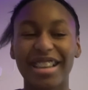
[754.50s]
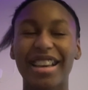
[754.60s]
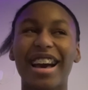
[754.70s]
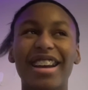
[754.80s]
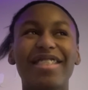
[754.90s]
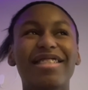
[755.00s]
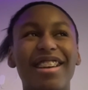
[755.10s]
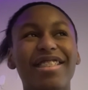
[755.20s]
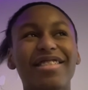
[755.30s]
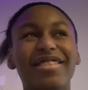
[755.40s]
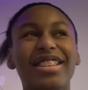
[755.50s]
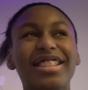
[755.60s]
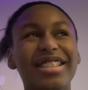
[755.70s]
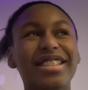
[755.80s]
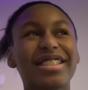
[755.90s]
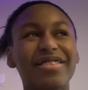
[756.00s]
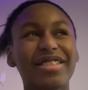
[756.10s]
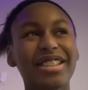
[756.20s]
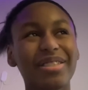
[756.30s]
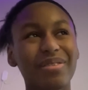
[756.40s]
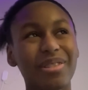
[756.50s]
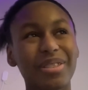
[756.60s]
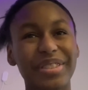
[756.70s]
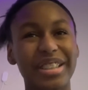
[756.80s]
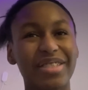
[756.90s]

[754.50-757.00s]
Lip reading: I don't know, it's really warming.